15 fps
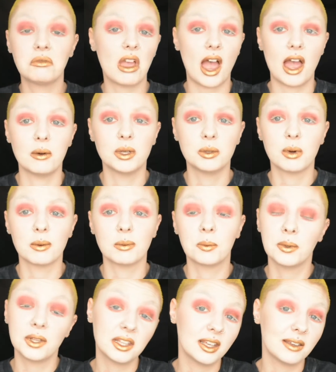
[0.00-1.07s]
I would
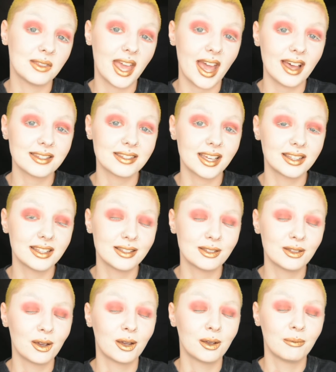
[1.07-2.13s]
probably leave the house like this
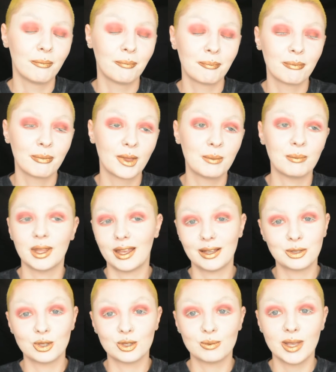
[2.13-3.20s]
though, but
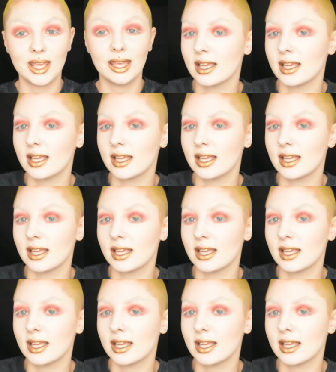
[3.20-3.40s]
that's just me.